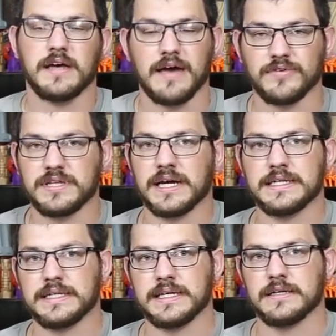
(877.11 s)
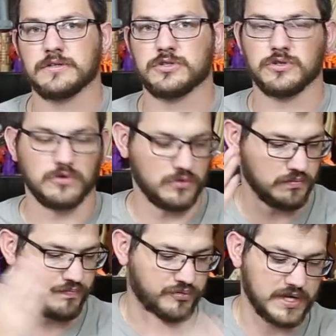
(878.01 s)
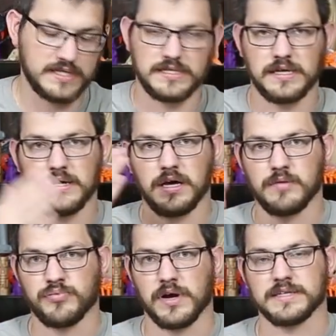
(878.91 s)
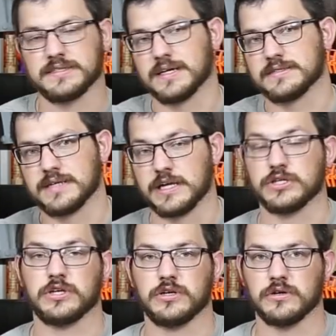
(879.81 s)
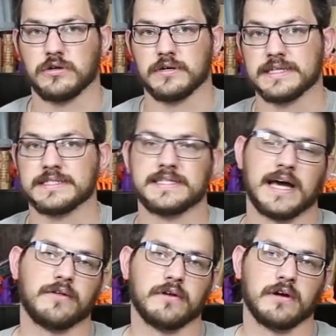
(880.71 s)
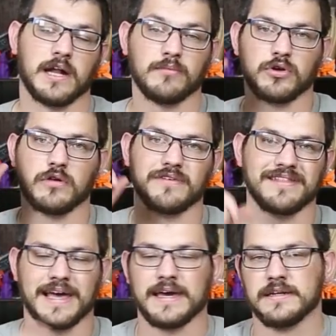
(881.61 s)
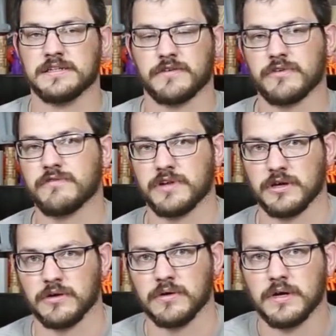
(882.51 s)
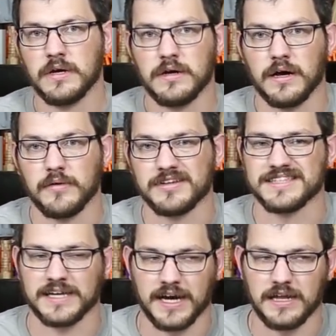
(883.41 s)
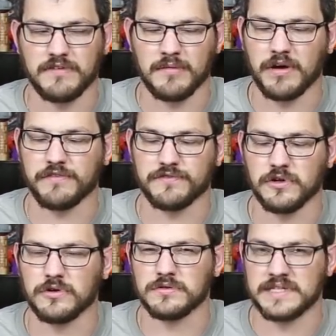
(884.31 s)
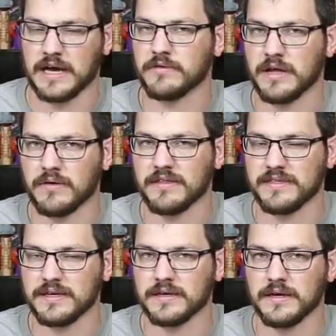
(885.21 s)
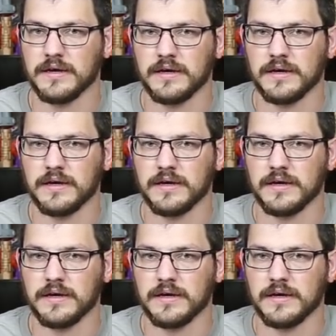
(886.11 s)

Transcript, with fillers: everything I need to print process and cure is down there, and I'm gonna go over that in a different video because I kind of have my flow down now, I think,